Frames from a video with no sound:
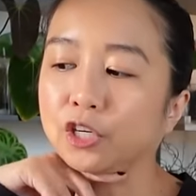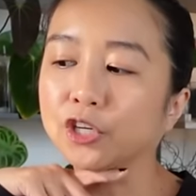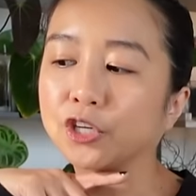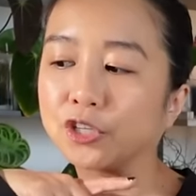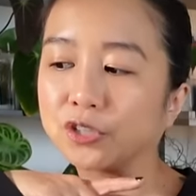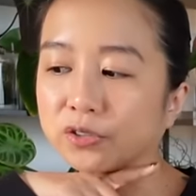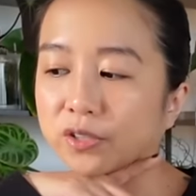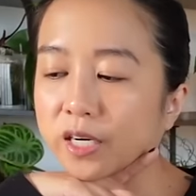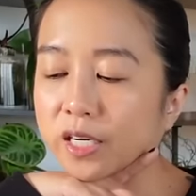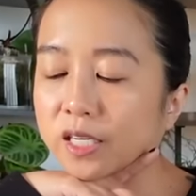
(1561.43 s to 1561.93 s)

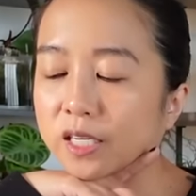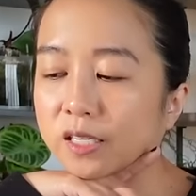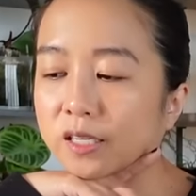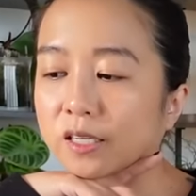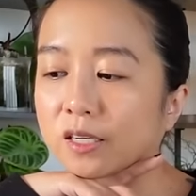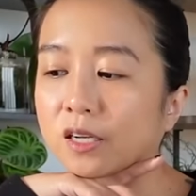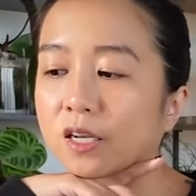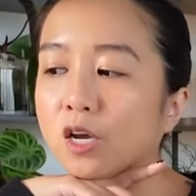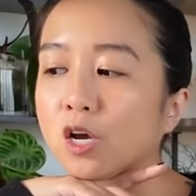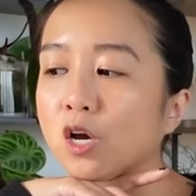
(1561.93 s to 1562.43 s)

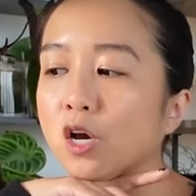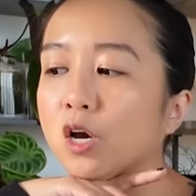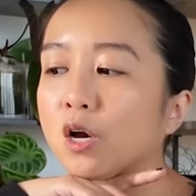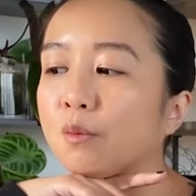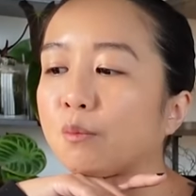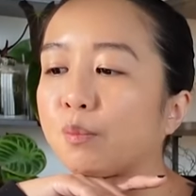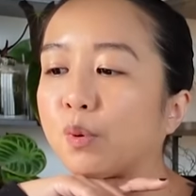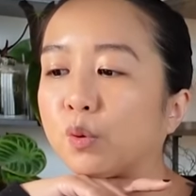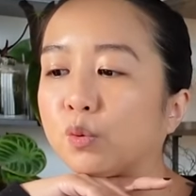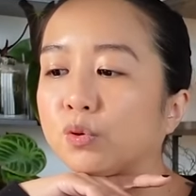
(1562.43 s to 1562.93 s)
curated
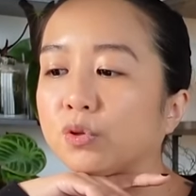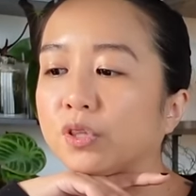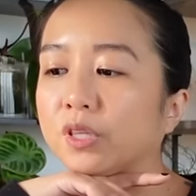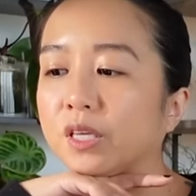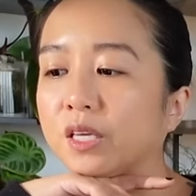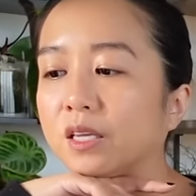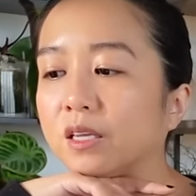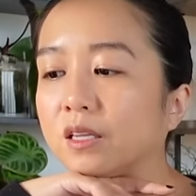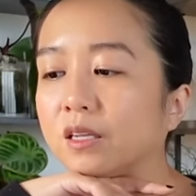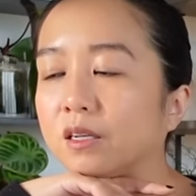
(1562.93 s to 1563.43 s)

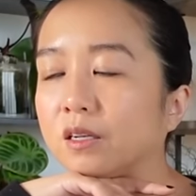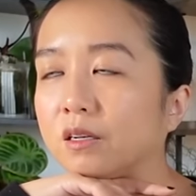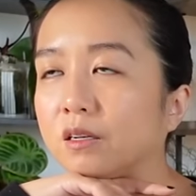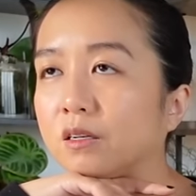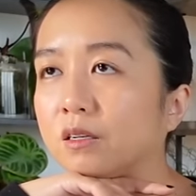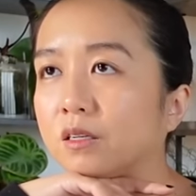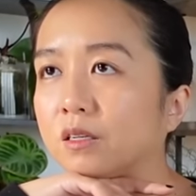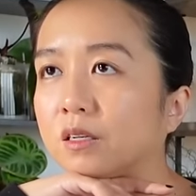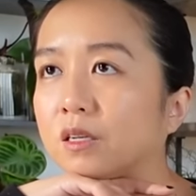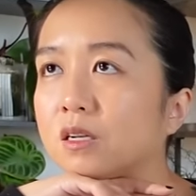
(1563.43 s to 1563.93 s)
both
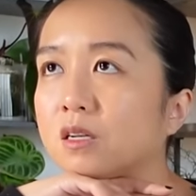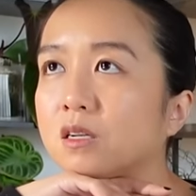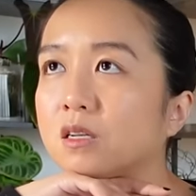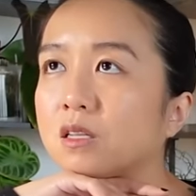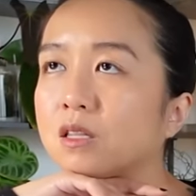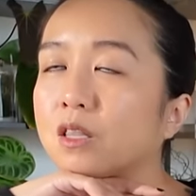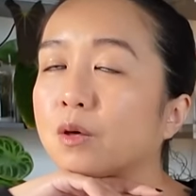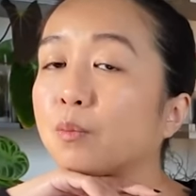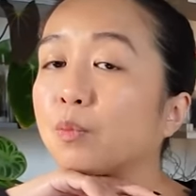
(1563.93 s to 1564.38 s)
in the